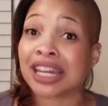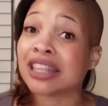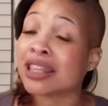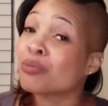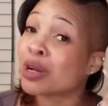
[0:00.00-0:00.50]

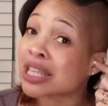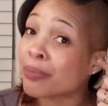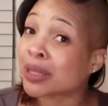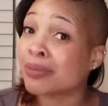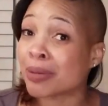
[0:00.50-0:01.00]
And then once I
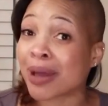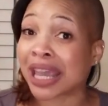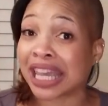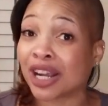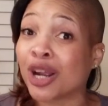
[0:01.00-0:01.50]
put them in my
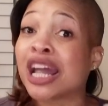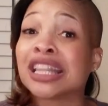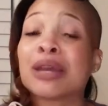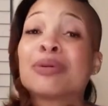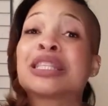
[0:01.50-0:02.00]
ear,
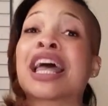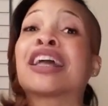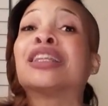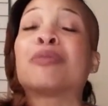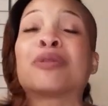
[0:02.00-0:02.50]
they would
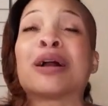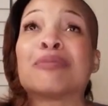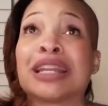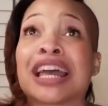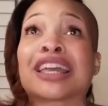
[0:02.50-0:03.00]
tangle up around
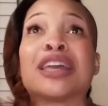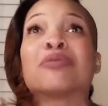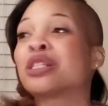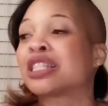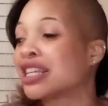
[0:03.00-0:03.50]
my neck.
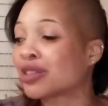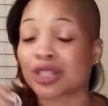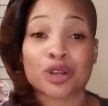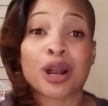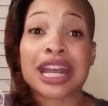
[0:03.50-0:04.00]

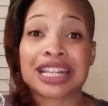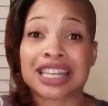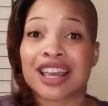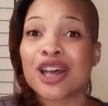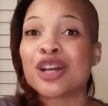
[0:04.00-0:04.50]
It's
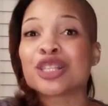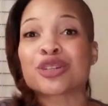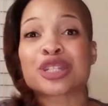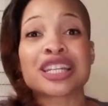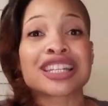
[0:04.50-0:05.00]
crazy. So
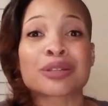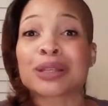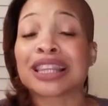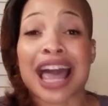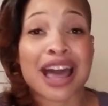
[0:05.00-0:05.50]
she just
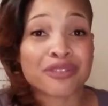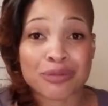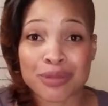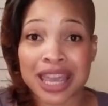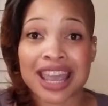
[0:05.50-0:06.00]
would laugh at
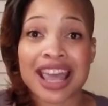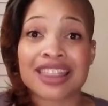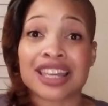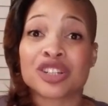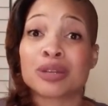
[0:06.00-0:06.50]
me,
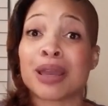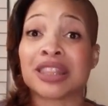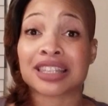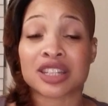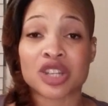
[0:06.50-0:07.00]
and then she made
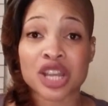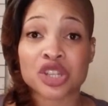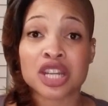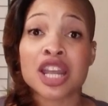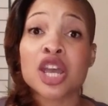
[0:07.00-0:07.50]

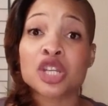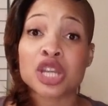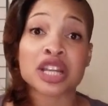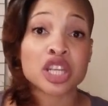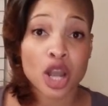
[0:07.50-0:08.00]
suggestion. She
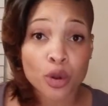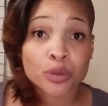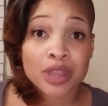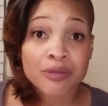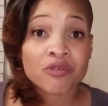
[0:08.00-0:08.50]
actually
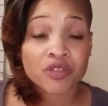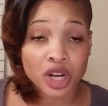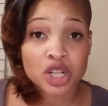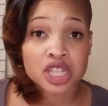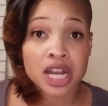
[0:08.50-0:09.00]
owned them
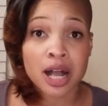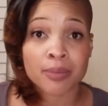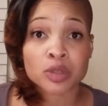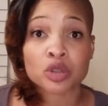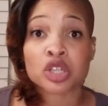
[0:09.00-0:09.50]
first,
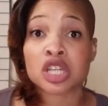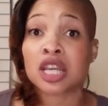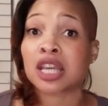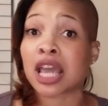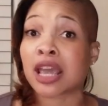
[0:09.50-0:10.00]
so
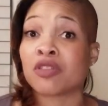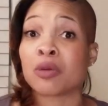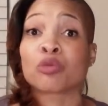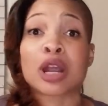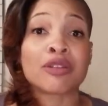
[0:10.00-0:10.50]
she gave
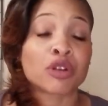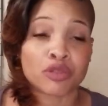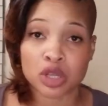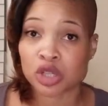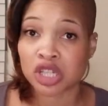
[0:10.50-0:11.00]
them rave
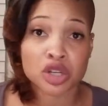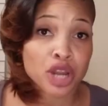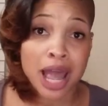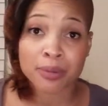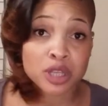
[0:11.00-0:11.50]
reviews. She said, "You're
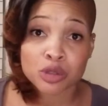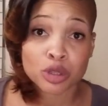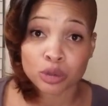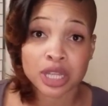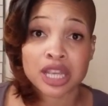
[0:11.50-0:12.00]

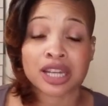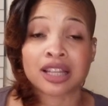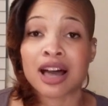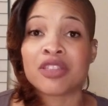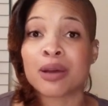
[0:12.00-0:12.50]
absolutely gonna
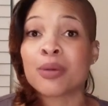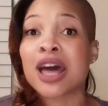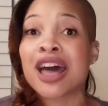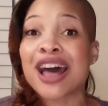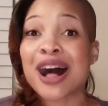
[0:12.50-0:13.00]
love them."
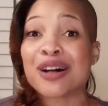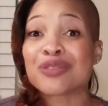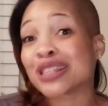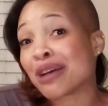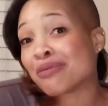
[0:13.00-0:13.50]

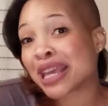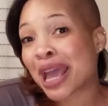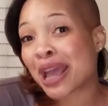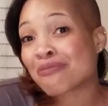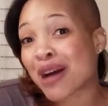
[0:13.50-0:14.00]
So that
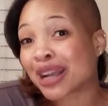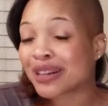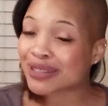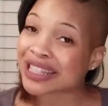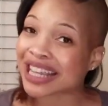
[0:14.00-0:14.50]
became my
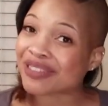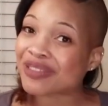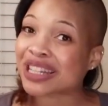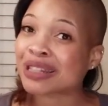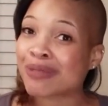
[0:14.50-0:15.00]
Christmas gift,
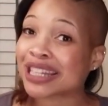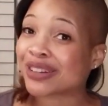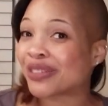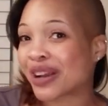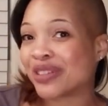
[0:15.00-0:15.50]
just based
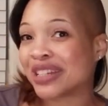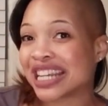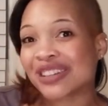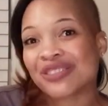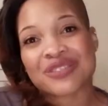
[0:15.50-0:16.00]
on the
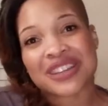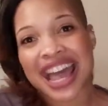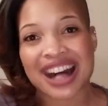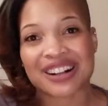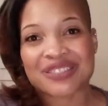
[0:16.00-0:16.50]
recommendation from
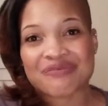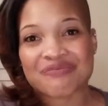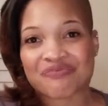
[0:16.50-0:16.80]
Cal.